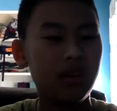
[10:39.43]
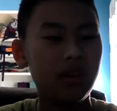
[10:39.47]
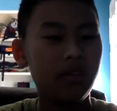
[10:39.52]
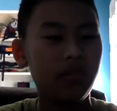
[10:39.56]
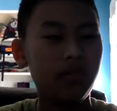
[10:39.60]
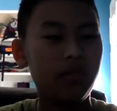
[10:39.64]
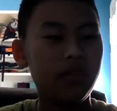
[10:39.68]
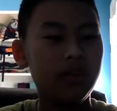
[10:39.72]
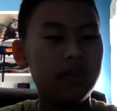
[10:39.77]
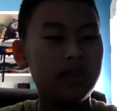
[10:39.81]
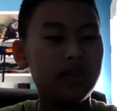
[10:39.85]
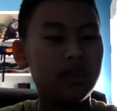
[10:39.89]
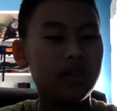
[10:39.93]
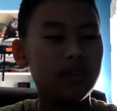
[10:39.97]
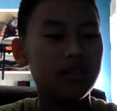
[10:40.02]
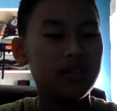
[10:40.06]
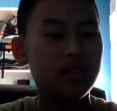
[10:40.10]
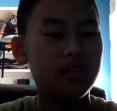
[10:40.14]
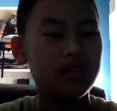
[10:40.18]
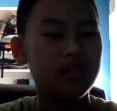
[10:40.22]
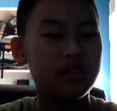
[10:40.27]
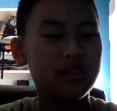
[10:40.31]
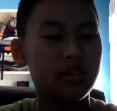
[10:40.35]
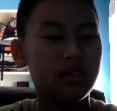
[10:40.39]
Features
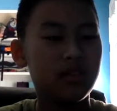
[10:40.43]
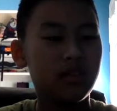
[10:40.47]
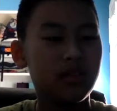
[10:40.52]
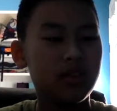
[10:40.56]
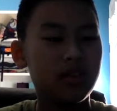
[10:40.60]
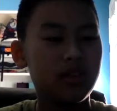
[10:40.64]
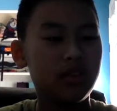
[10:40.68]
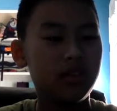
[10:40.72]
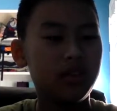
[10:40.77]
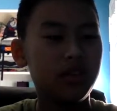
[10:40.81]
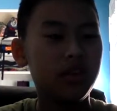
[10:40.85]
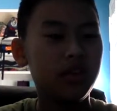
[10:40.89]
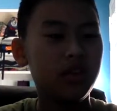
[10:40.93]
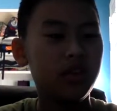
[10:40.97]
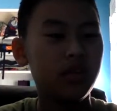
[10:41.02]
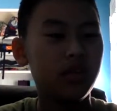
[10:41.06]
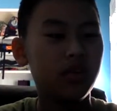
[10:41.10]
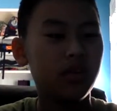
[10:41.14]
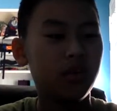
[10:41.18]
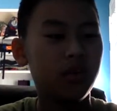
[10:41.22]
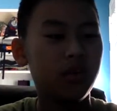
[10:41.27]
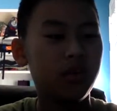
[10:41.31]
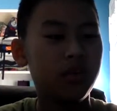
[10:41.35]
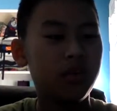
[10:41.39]
and service
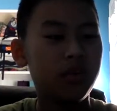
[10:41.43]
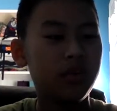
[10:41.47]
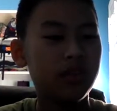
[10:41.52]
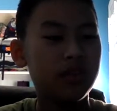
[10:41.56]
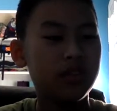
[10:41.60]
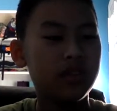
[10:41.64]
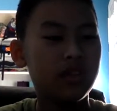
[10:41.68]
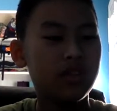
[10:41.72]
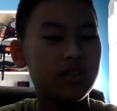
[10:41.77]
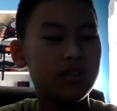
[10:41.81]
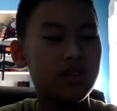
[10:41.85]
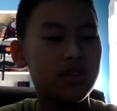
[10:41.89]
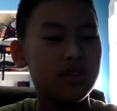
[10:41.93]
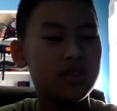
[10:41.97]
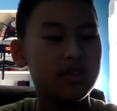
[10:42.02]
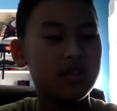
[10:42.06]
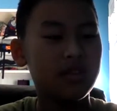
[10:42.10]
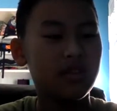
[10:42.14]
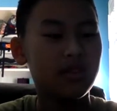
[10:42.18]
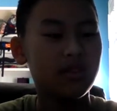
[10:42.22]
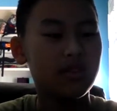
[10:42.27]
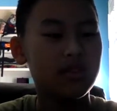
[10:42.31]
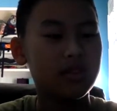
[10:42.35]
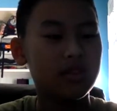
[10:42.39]
2. Features and
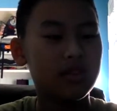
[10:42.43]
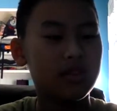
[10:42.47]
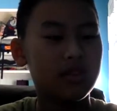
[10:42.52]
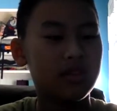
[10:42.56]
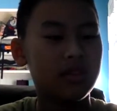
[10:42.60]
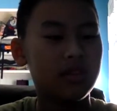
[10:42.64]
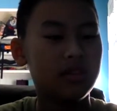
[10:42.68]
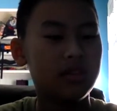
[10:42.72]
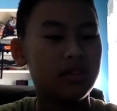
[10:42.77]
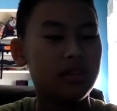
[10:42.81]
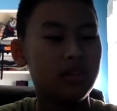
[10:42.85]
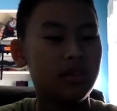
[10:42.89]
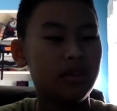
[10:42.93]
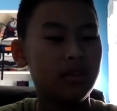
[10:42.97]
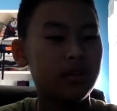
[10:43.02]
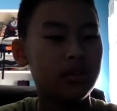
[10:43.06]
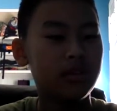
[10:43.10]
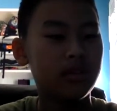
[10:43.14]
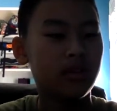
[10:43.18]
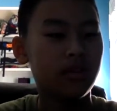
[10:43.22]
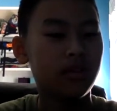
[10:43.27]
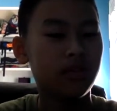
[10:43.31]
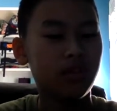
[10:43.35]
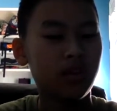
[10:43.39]
services. Use
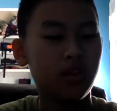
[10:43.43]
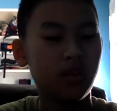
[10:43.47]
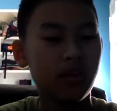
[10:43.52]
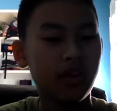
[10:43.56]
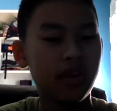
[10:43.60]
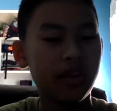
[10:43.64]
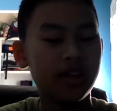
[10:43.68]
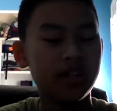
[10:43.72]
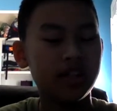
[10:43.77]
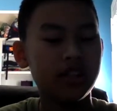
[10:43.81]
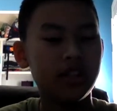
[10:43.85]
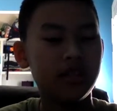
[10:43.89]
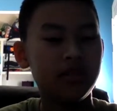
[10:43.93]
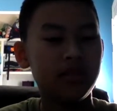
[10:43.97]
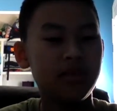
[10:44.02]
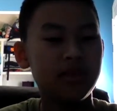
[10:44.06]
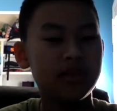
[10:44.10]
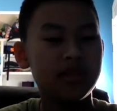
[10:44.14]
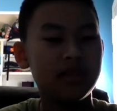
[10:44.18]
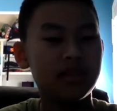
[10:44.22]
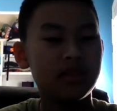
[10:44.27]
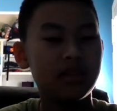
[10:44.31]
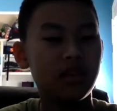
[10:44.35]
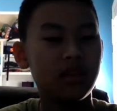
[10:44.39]
of
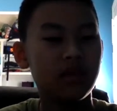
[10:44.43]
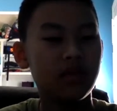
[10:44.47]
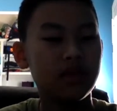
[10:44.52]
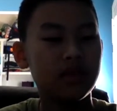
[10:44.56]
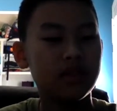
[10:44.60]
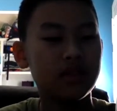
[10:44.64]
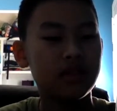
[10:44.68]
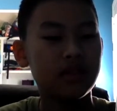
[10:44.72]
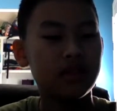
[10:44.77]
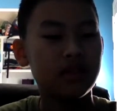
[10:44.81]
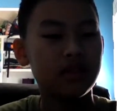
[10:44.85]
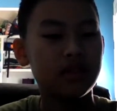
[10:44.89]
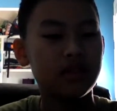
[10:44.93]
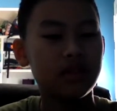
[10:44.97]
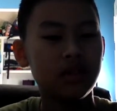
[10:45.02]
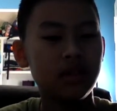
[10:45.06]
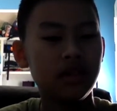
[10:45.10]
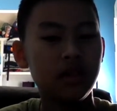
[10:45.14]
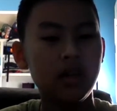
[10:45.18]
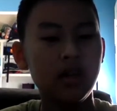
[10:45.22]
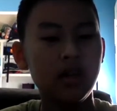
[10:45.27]
location-based services.